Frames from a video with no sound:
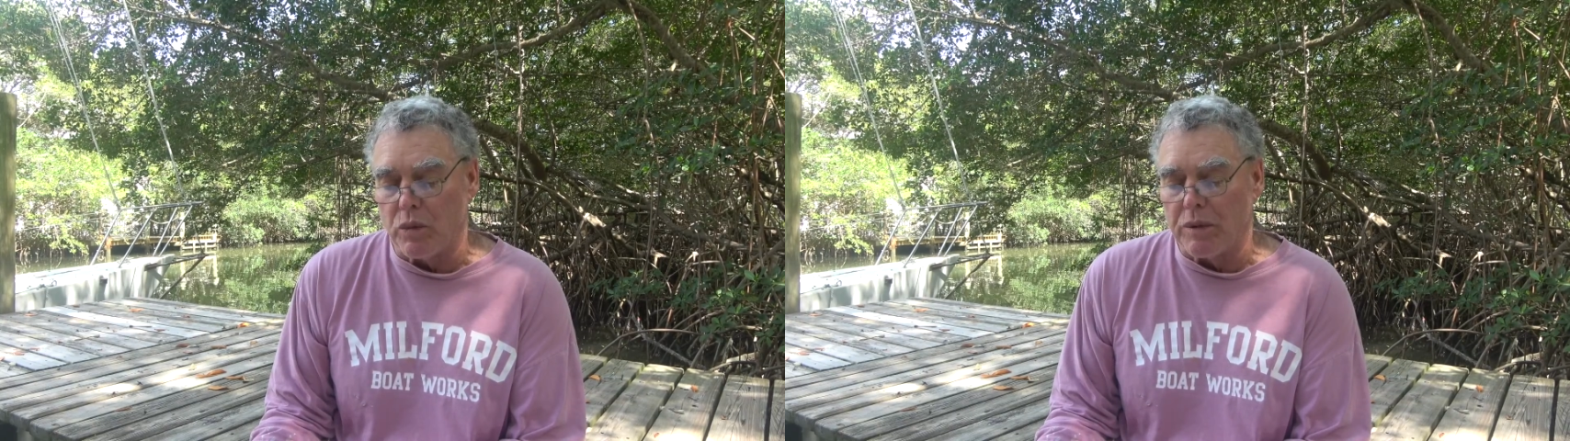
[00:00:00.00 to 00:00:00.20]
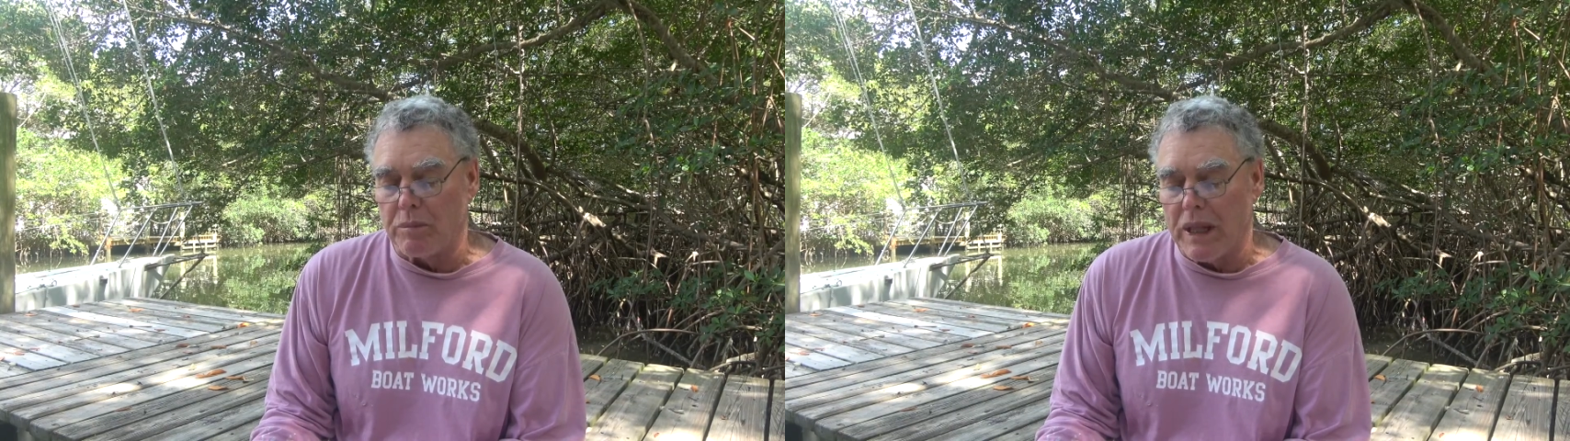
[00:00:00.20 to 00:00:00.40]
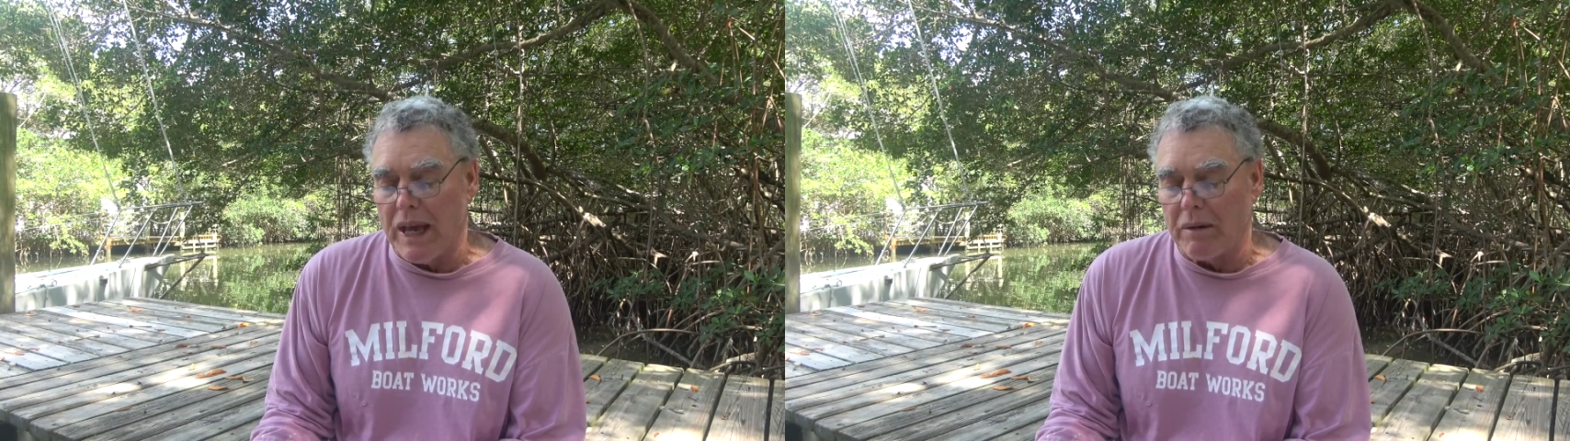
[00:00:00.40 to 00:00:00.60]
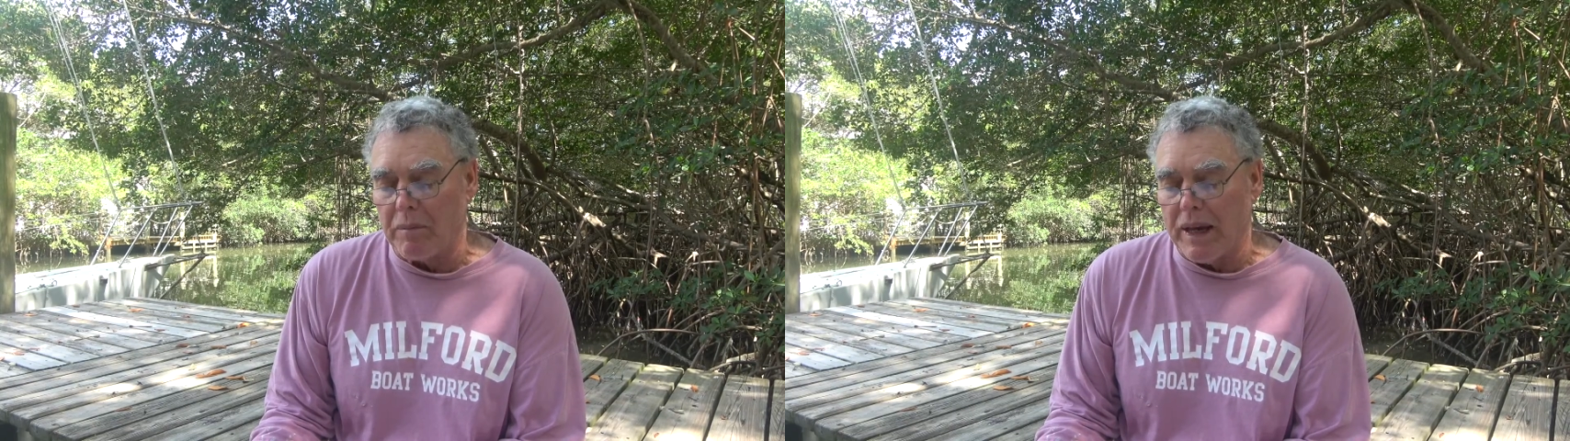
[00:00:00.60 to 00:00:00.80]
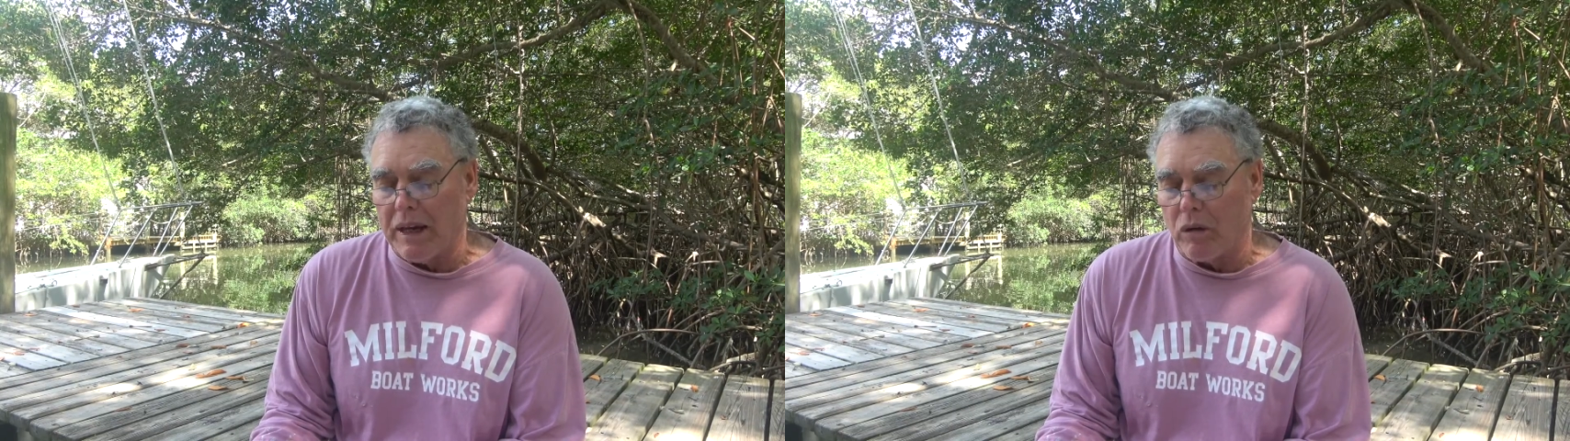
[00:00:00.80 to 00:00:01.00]
with black
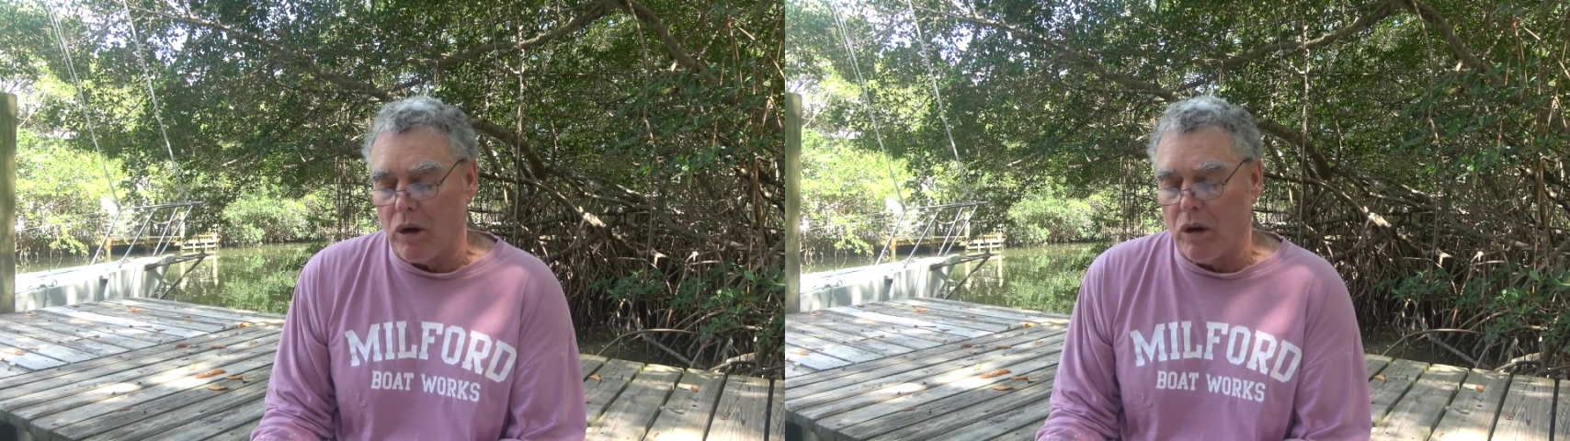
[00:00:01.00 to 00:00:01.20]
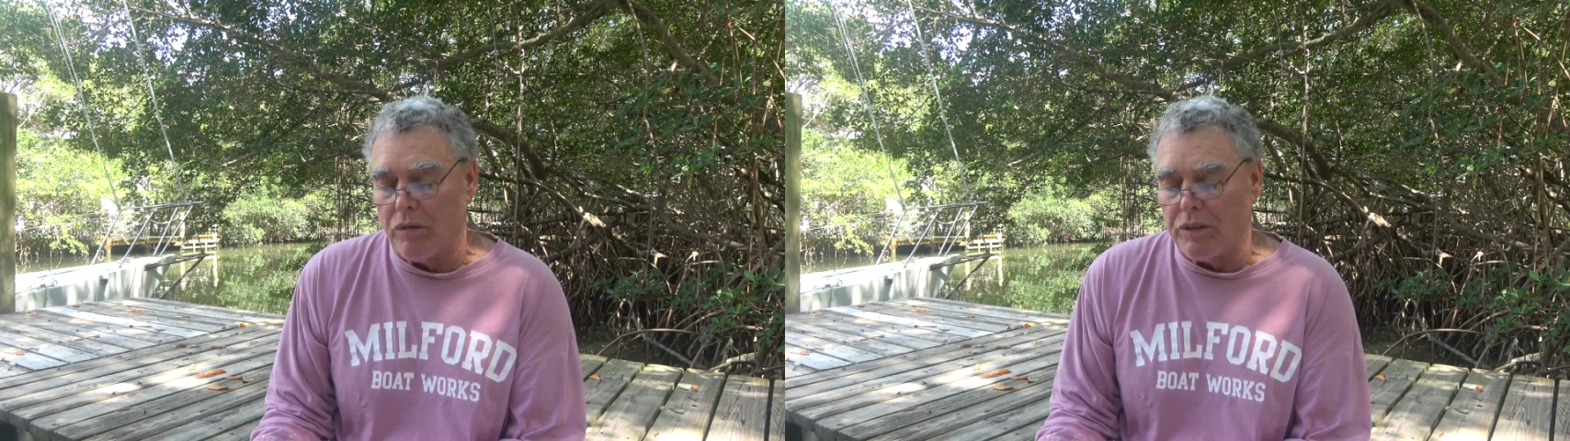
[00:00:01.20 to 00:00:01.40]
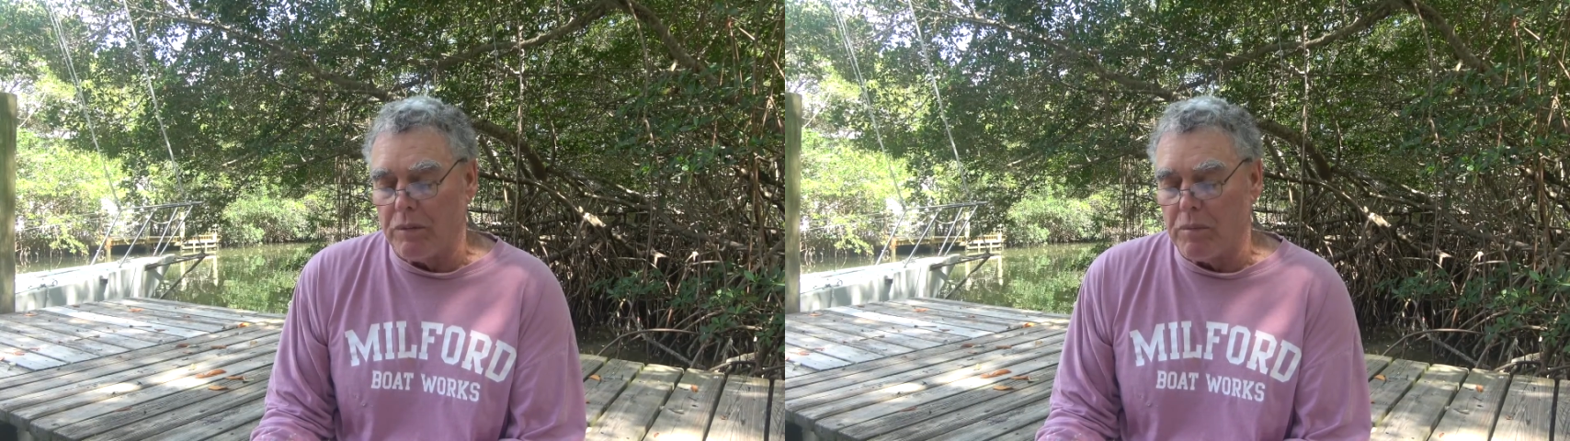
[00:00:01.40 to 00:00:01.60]
mangrove the